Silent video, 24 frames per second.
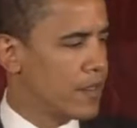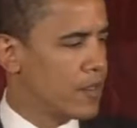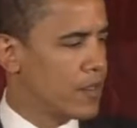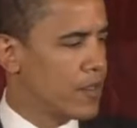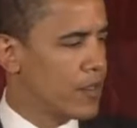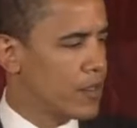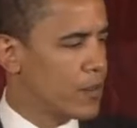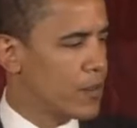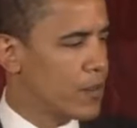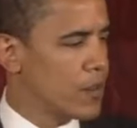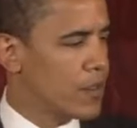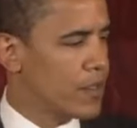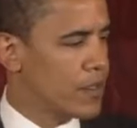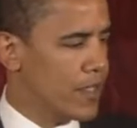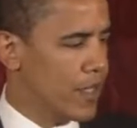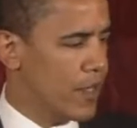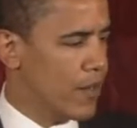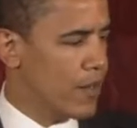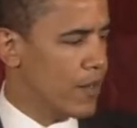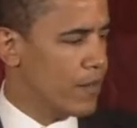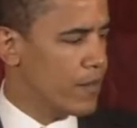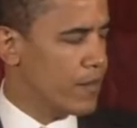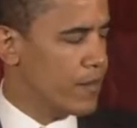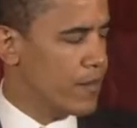Tutu is
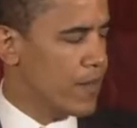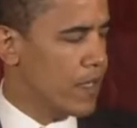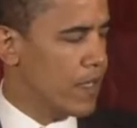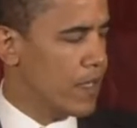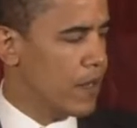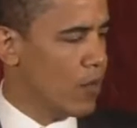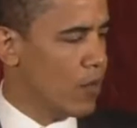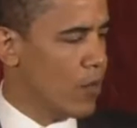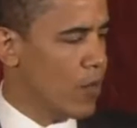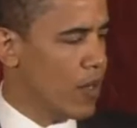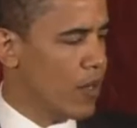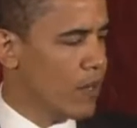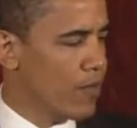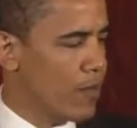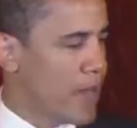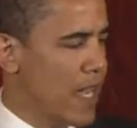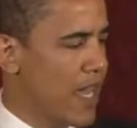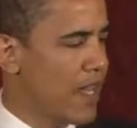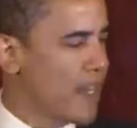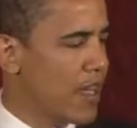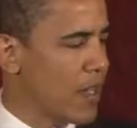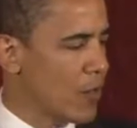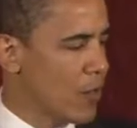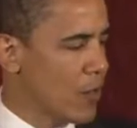here, one of
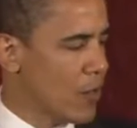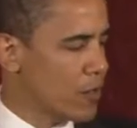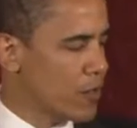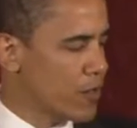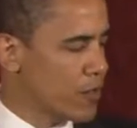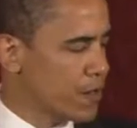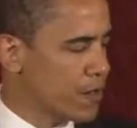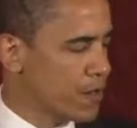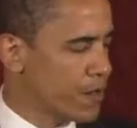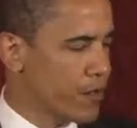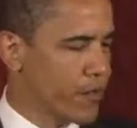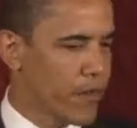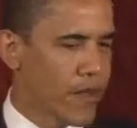my heroes,